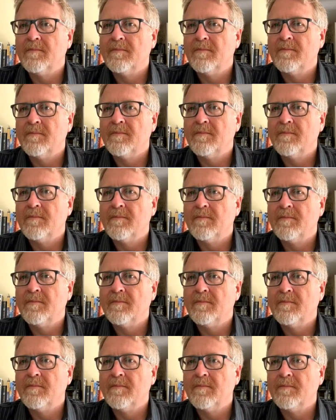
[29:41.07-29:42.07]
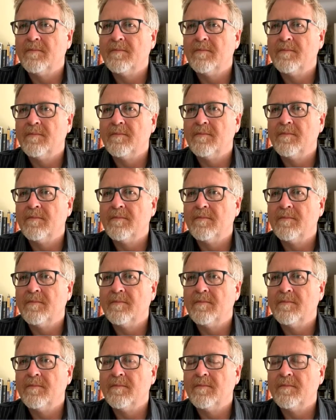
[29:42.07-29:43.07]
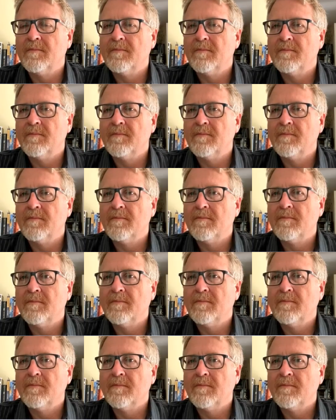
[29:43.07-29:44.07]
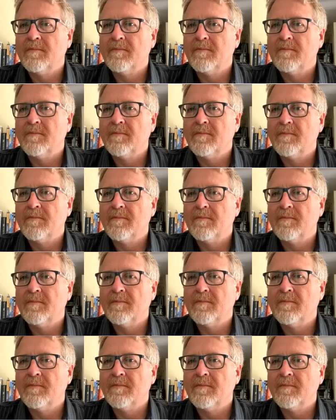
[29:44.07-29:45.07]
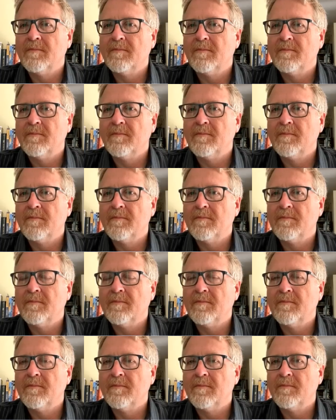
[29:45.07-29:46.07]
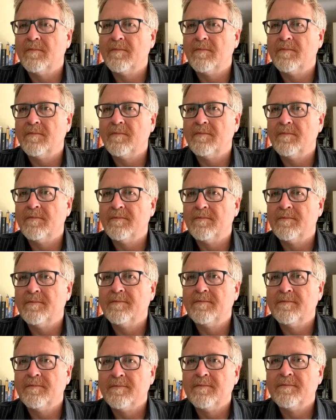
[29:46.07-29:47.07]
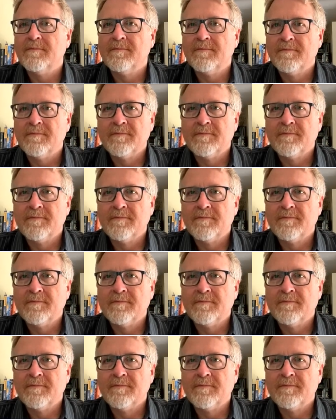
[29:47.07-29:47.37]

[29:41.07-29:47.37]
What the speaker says: The person shown says nothing.